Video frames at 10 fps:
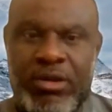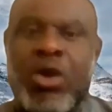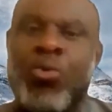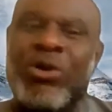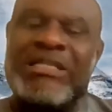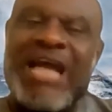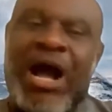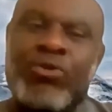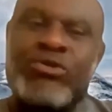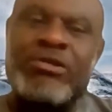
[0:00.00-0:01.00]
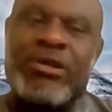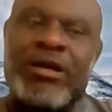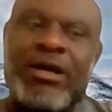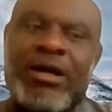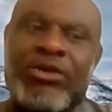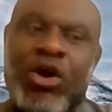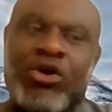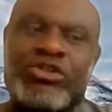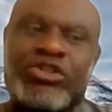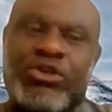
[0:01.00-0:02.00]
Without
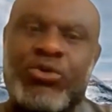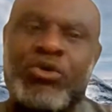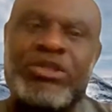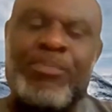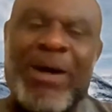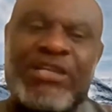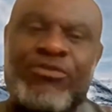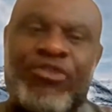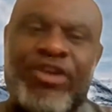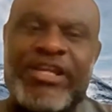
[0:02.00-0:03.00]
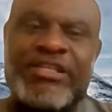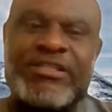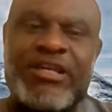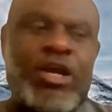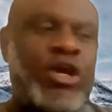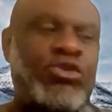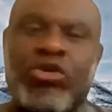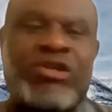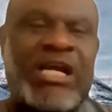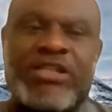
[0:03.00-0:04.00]
your security passphrase,
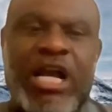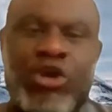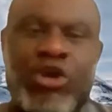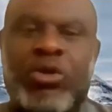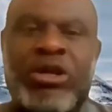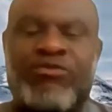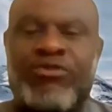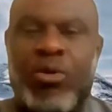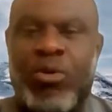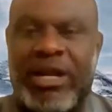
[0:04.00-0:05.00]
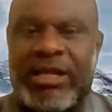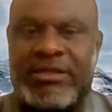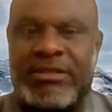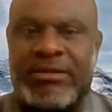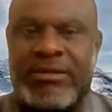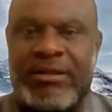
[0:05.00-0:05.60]
no transaction will leave your wallet.